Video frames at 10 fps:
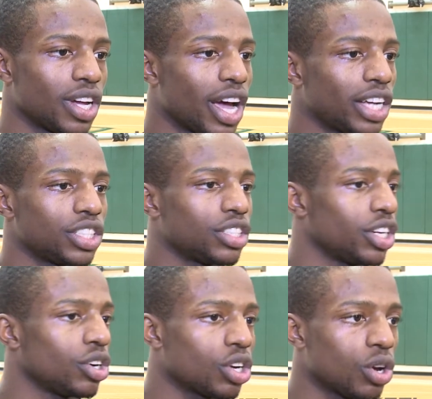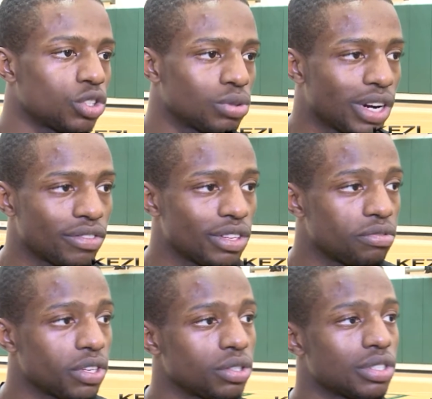I just tell coach whatever he
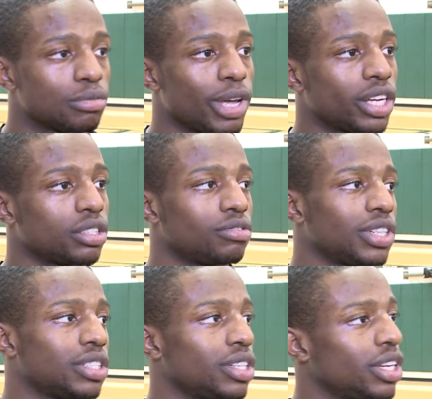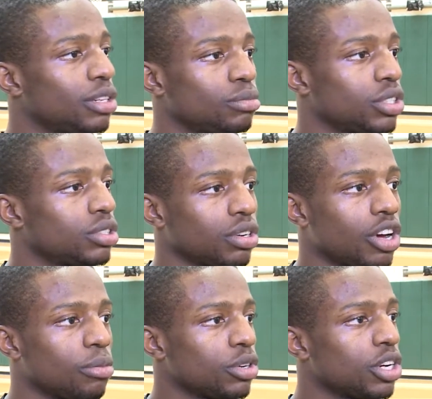feels is best for the team. Just, you know,
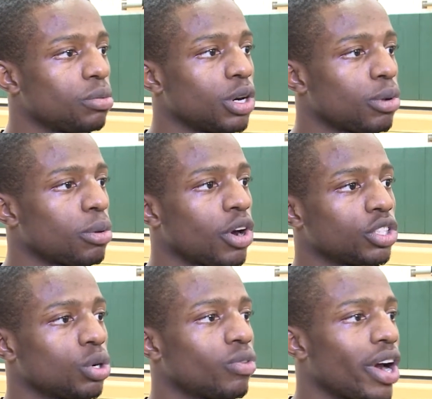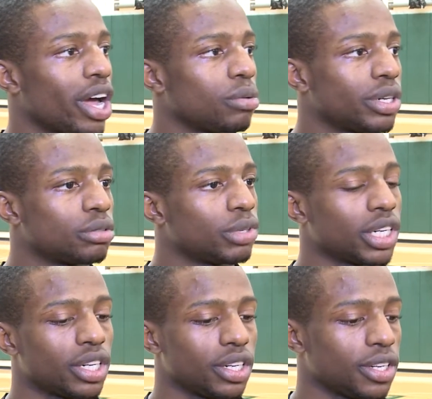I'm good with him. I'm always going to ride with him.
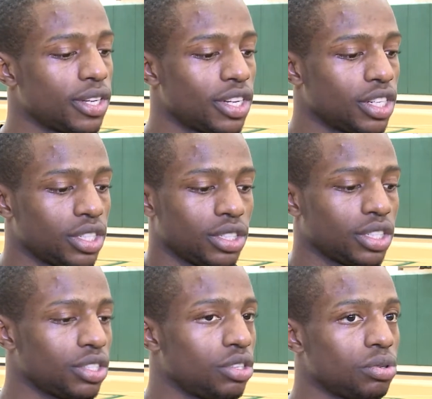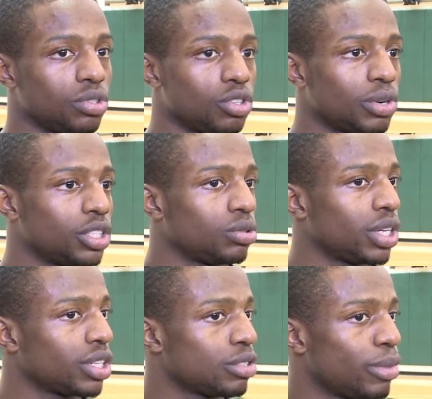Just do what you
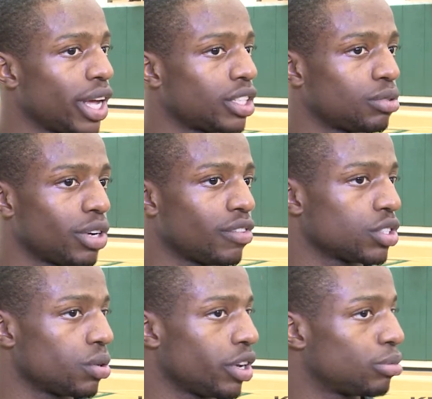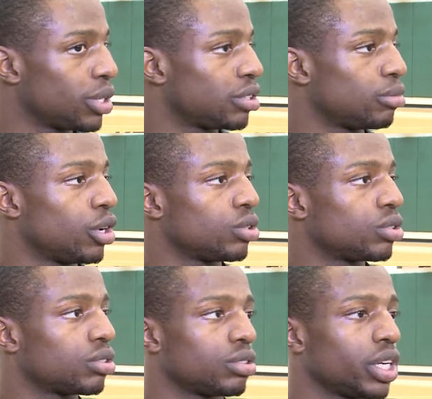think is best, whatever's going to help us the
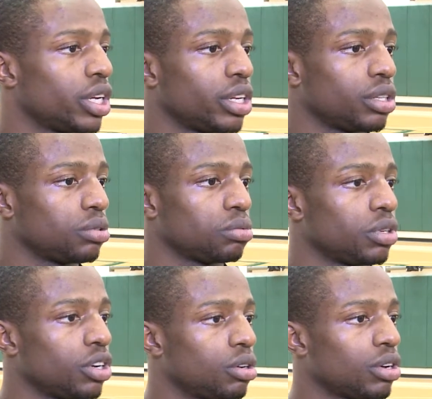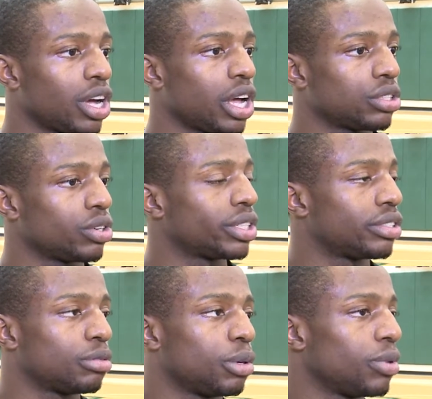most. And, you know, I
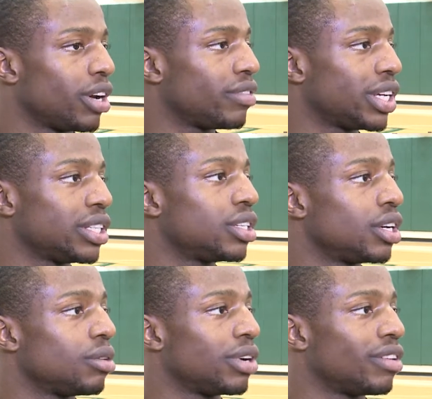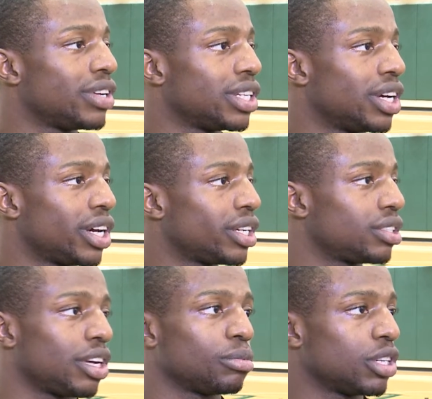trust him, and whatever he
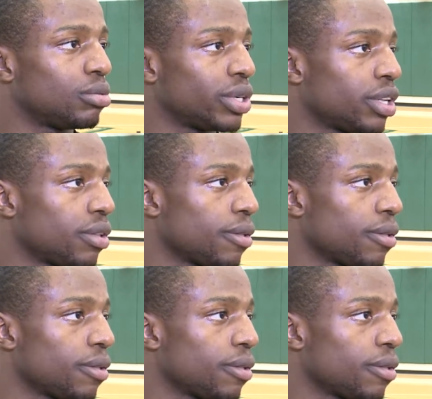does, I'm good with.